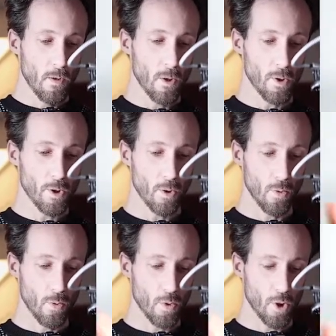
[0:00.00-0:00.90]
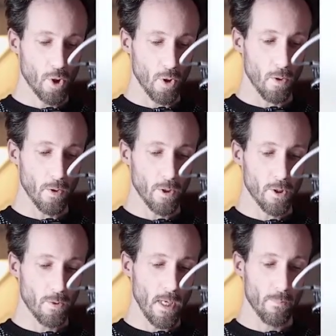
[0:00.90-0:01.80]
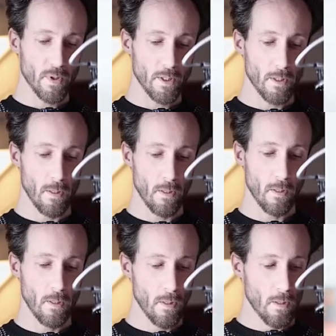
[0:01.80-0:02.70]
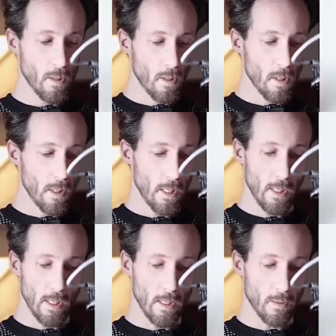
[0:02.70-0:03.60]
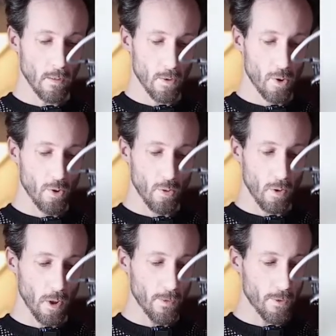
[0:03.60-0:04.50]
those two shoulder straps, and two other